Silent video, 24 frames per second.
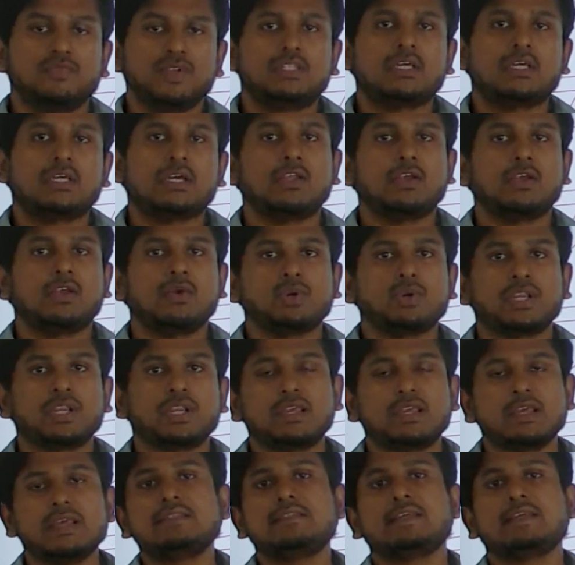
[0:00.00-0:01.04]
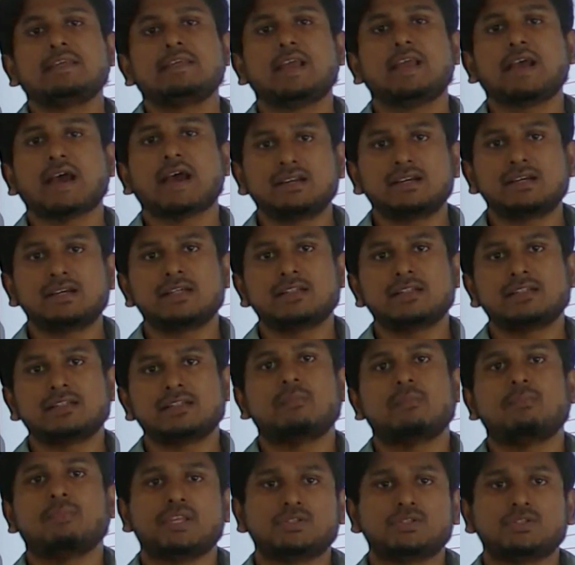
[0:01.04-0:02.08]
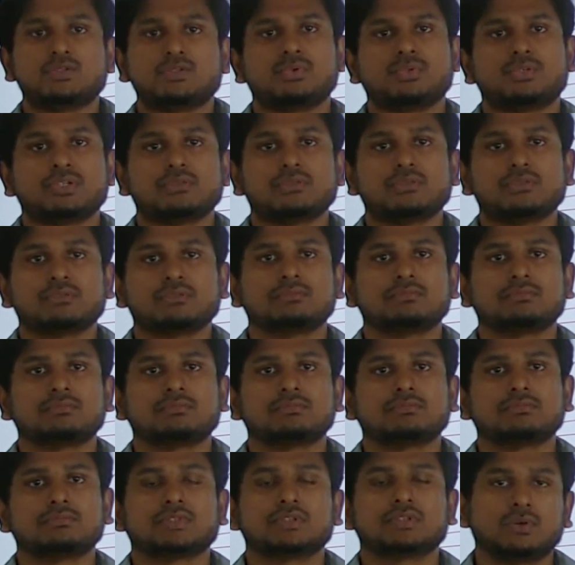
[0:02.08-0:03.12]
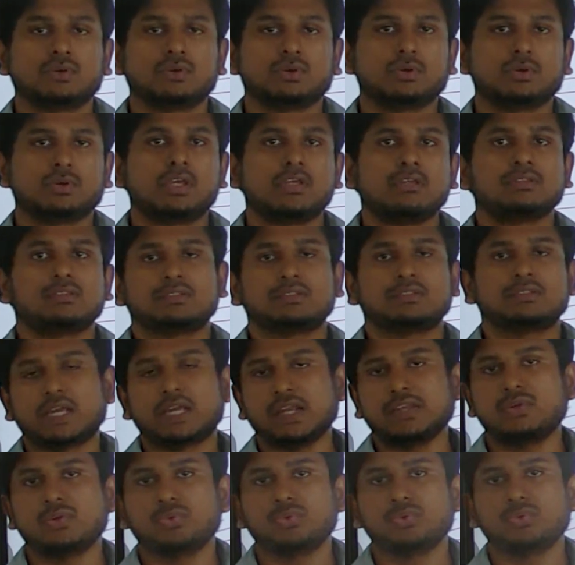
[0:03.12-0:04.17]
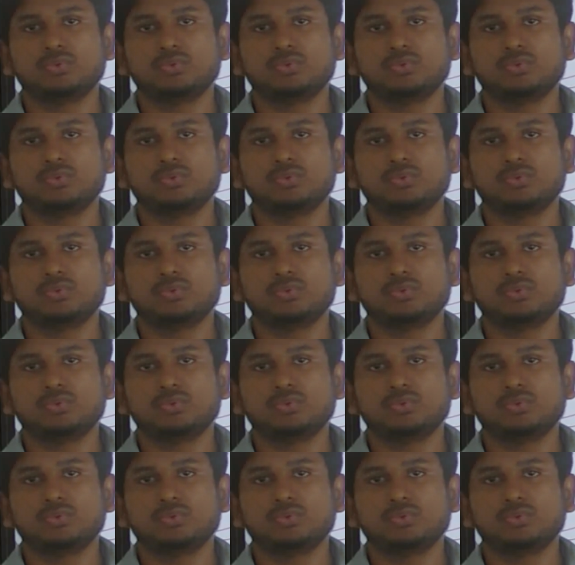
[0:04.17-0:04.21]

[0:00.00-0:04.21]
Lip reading: With that, you can easily address the mains question. Okay, thank